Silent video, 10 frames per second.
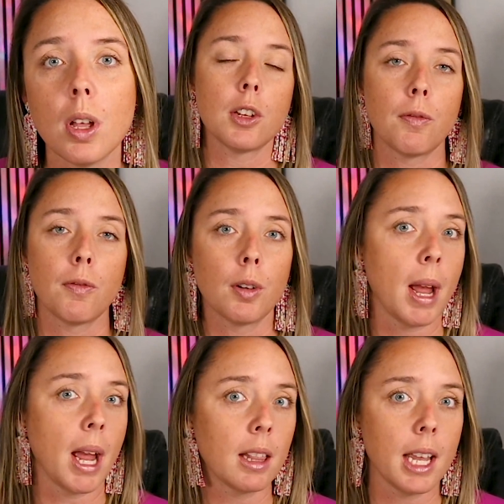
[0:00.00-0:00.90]
So for my
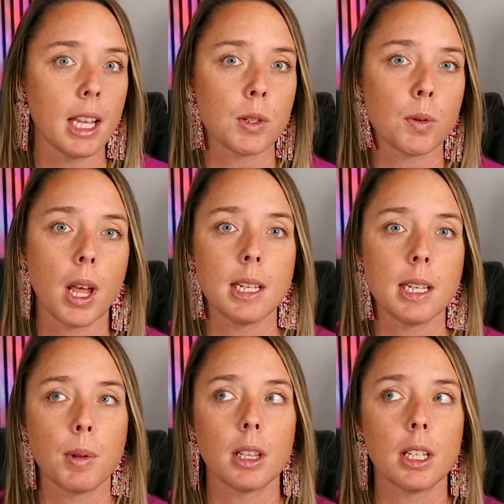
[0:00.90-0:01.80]
clients, what I
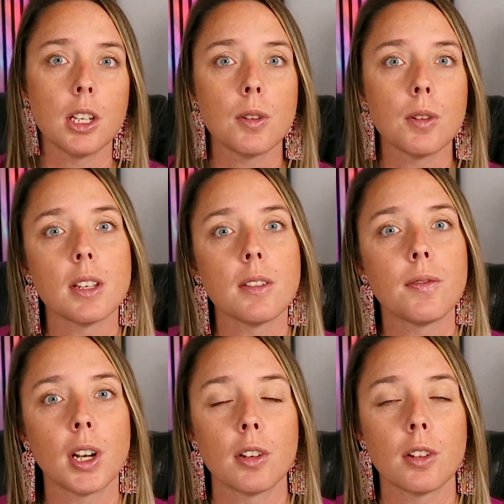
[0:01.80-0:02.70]
typically do is if
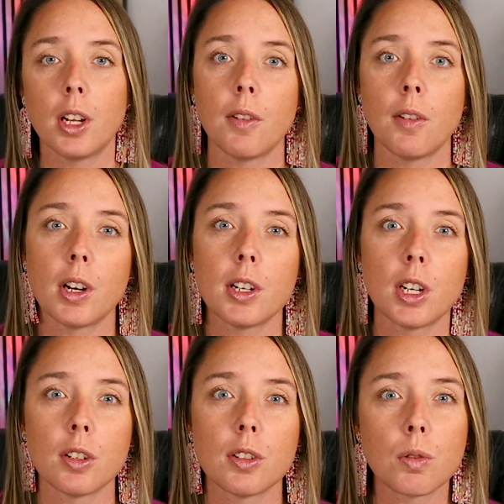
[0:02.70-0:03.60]
they're looking for a certain
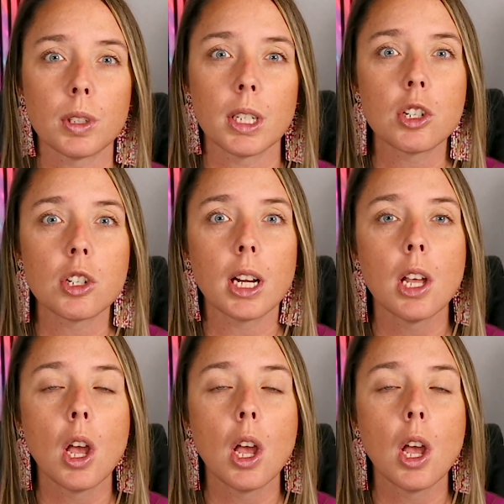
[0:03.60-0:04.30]
school district,